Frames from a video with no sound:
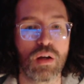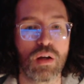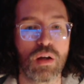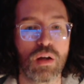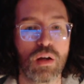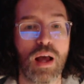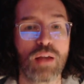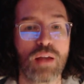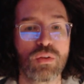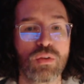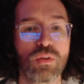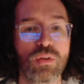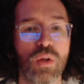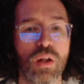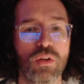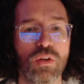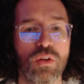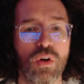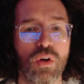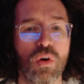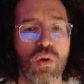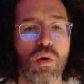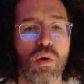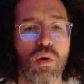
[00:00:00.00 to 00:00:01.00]

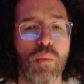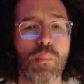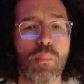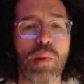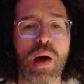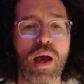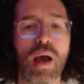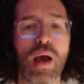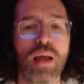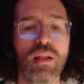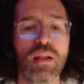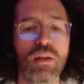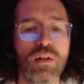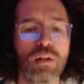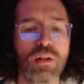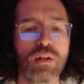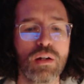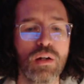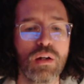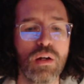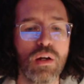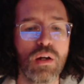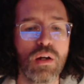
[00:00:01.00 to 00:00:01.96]
astrological compiler,